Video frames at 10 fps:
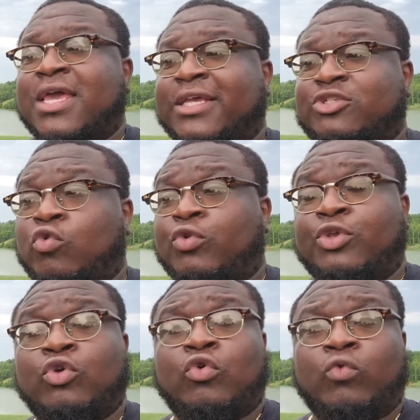is who
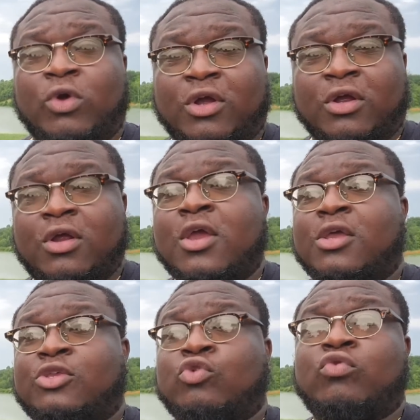you were,
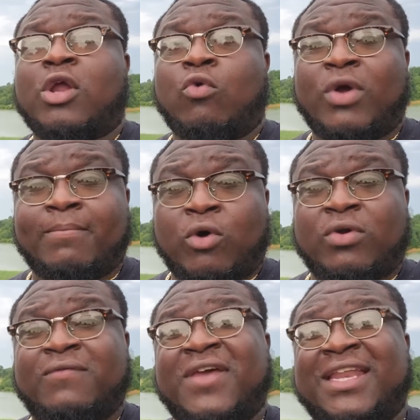you know what
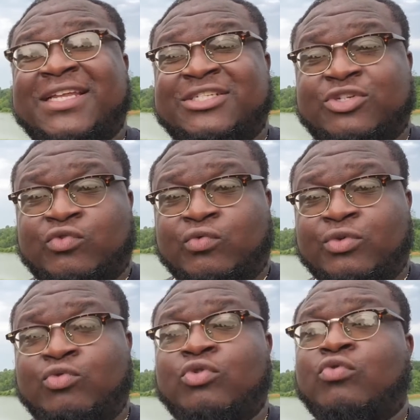motivated you.
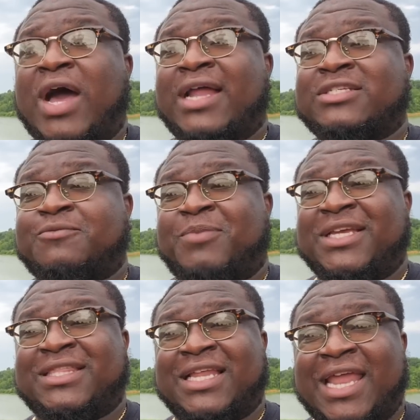You knew how to
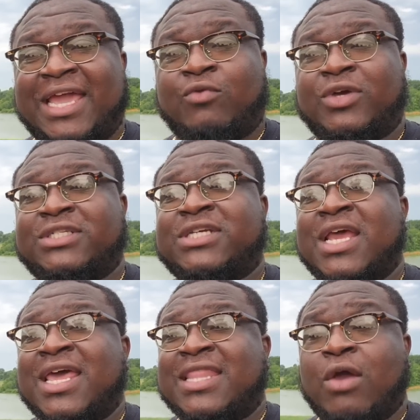speak the language
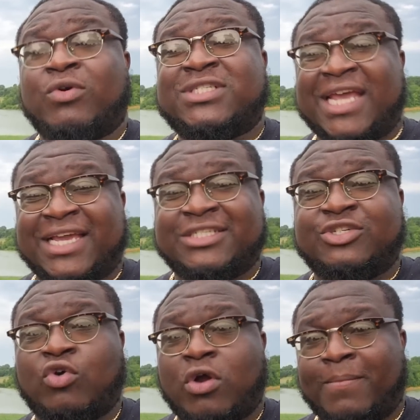that would
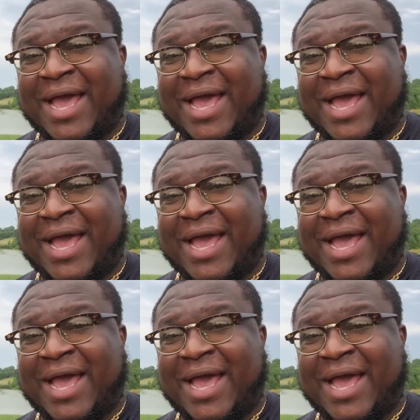change your